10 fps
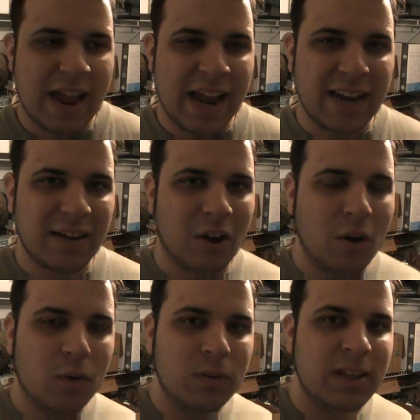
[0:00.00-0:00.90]
And
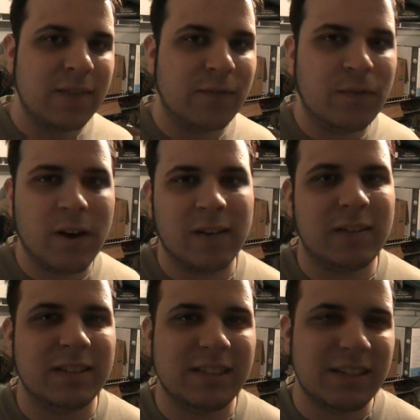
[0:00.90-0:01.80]
holy
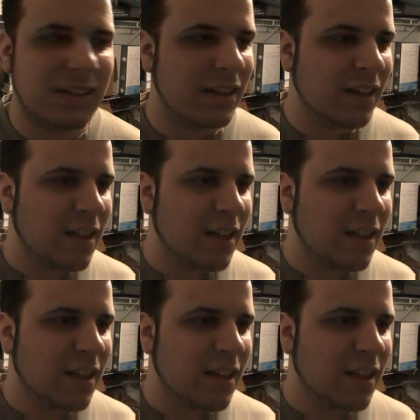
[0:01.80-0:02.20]
fuck, does it...